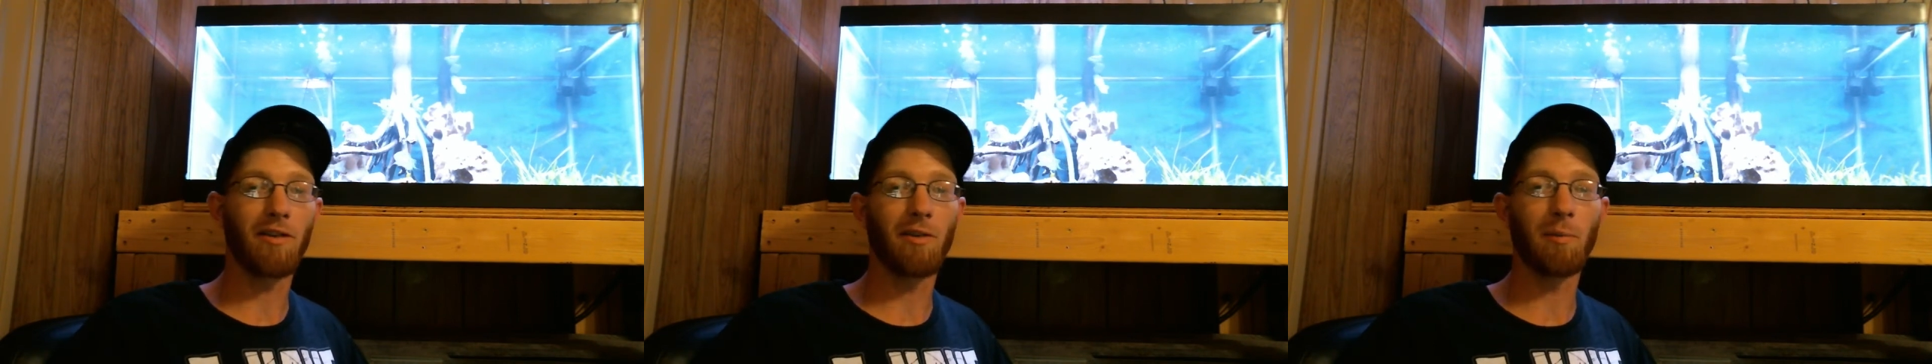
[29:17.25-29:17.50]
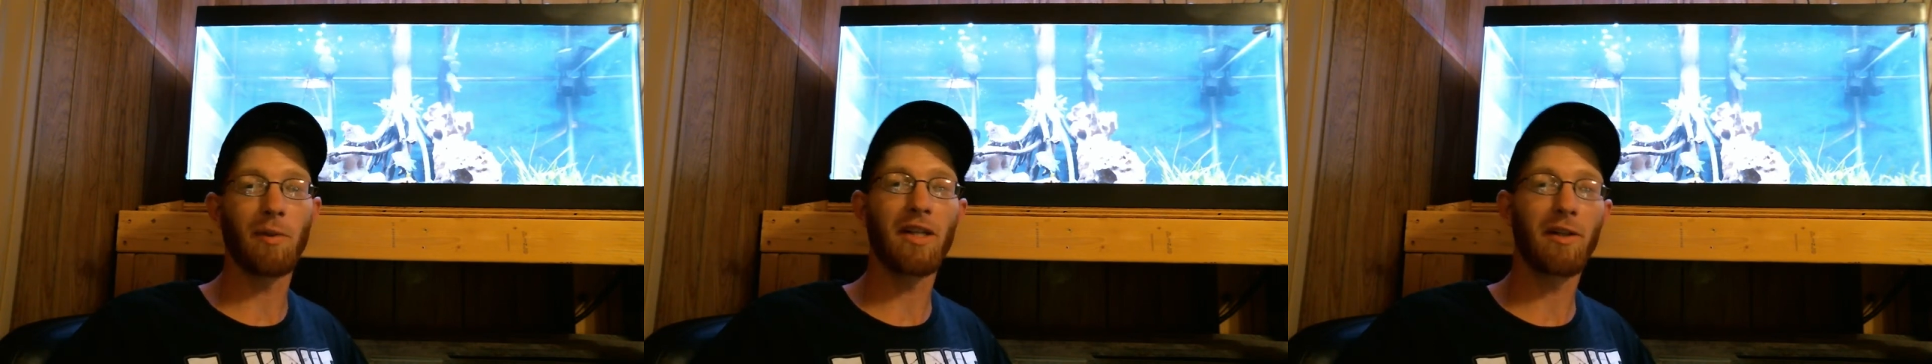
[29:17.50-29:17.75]

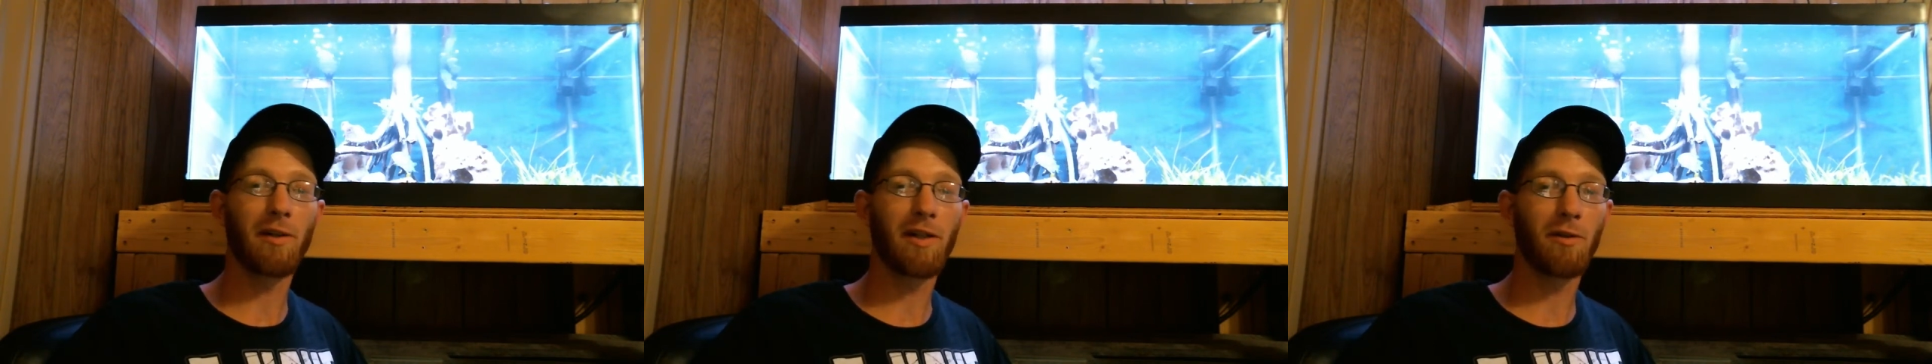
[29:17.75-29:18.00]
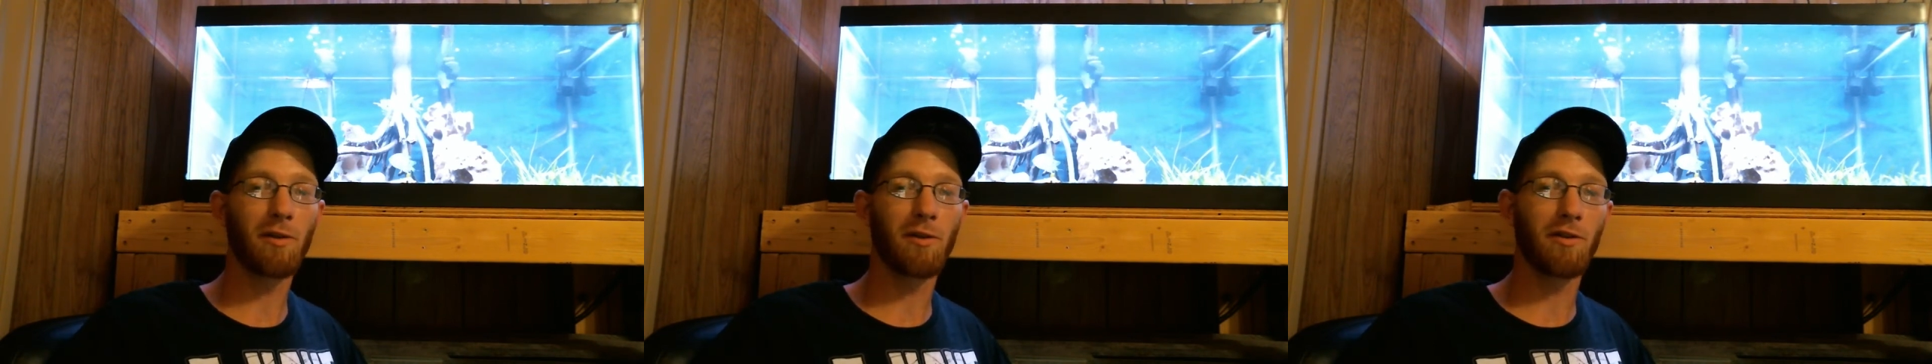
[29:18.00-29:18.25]

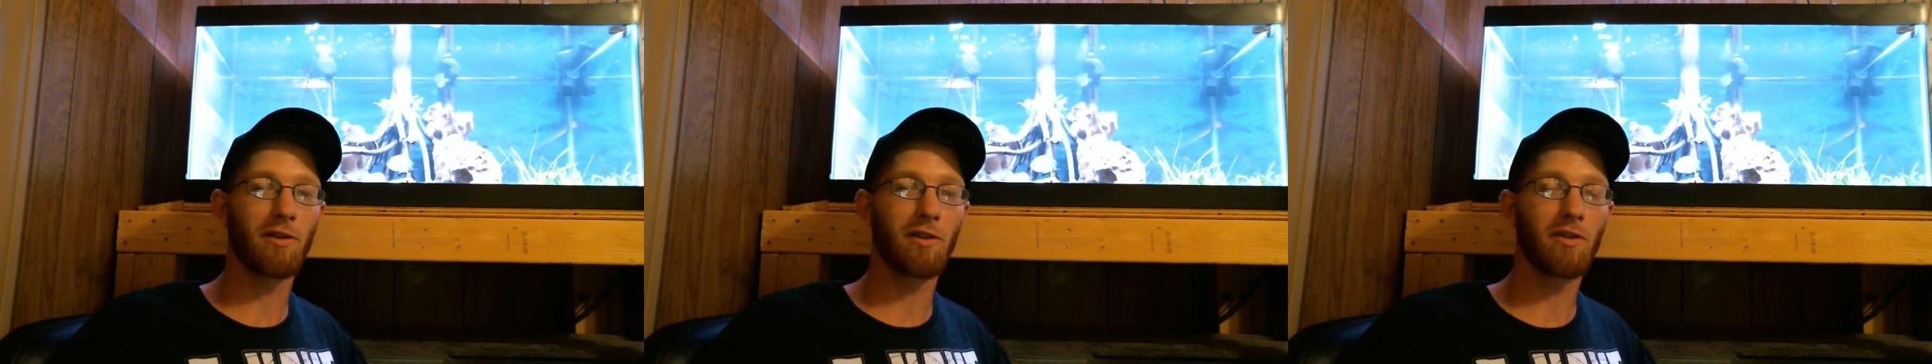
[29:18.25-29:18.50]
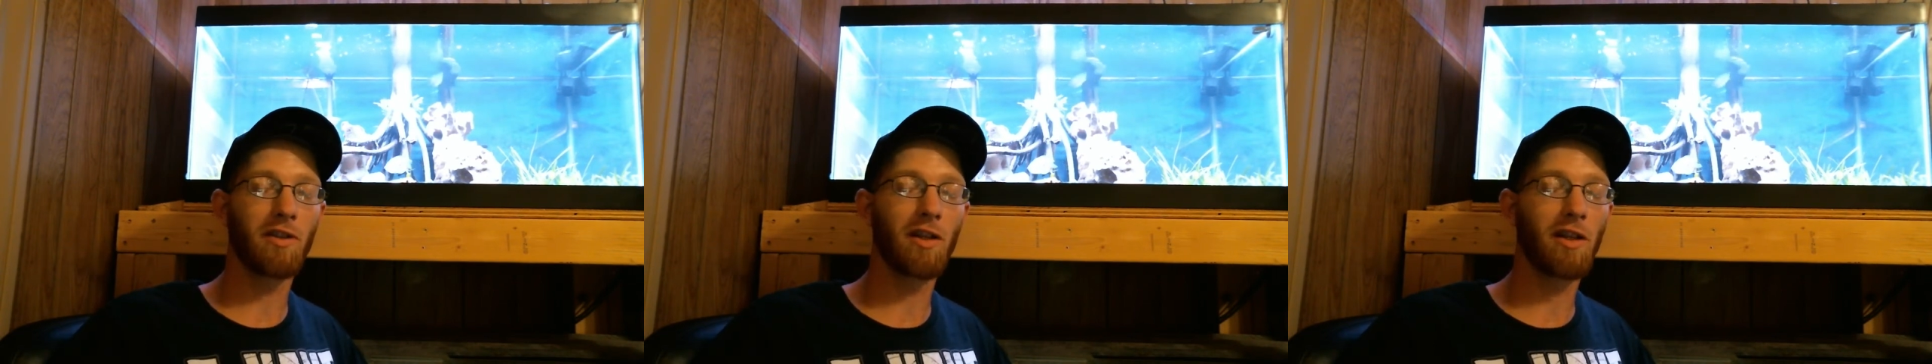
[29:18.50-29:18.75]
materials to
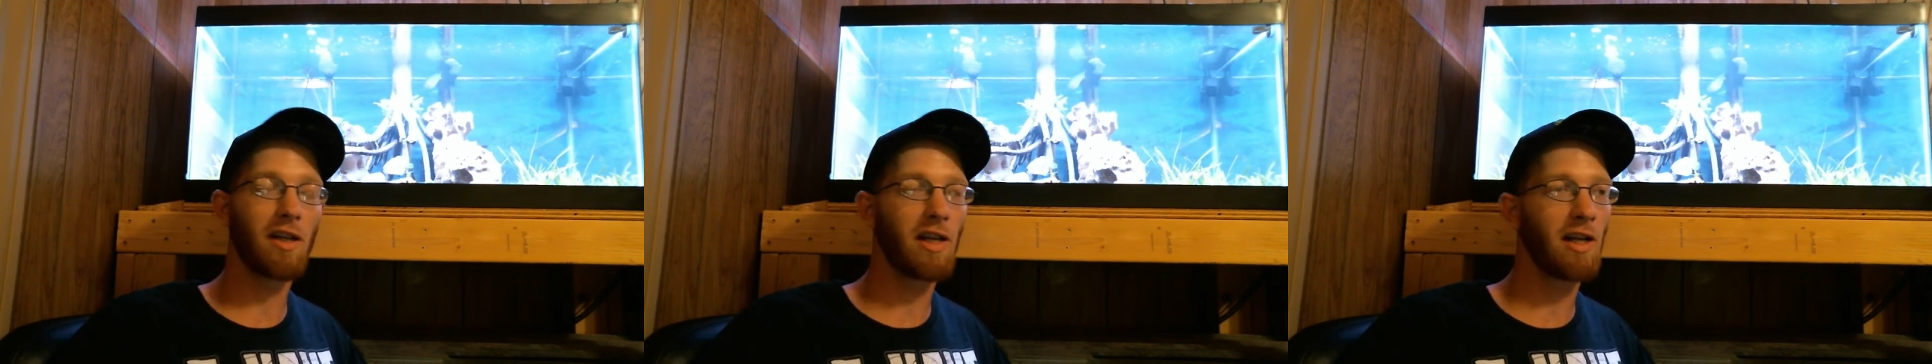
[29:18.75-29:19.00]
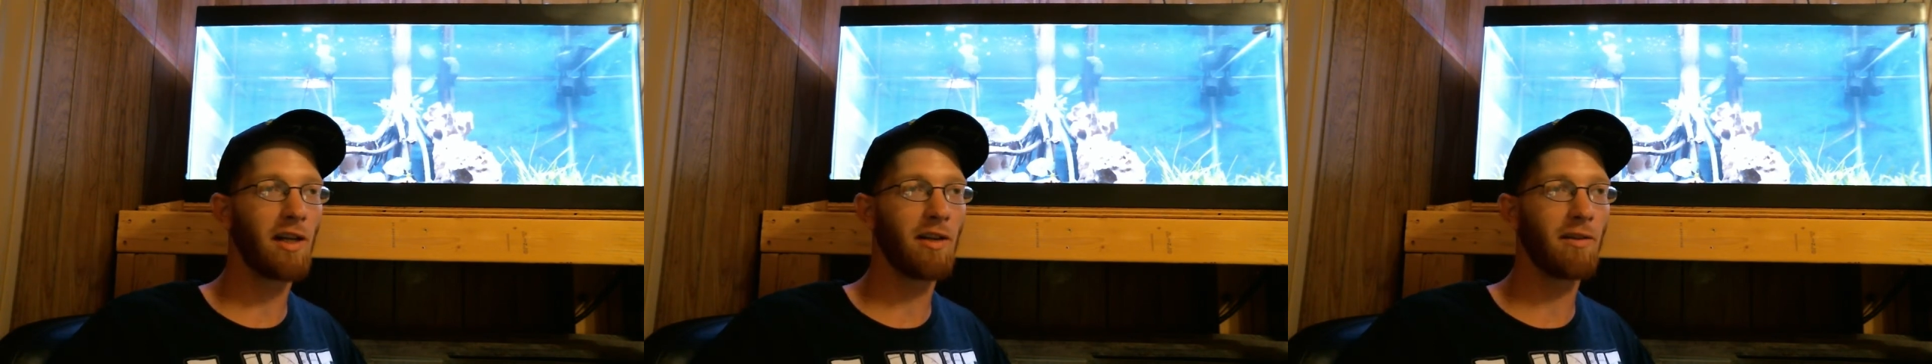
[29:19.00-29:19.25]
seal it
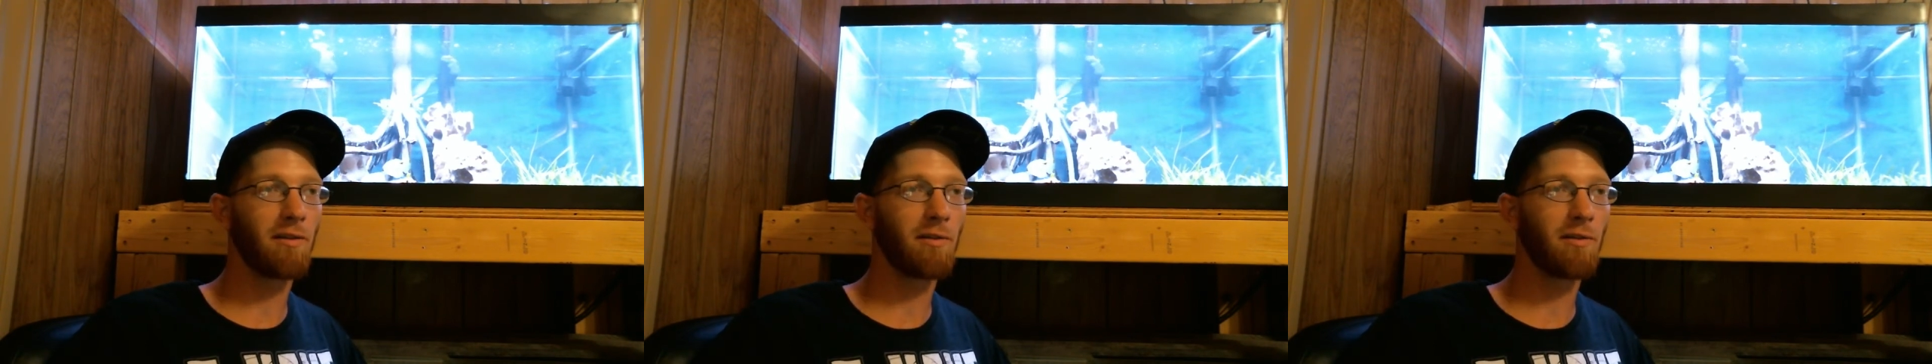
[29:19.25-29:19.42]
in,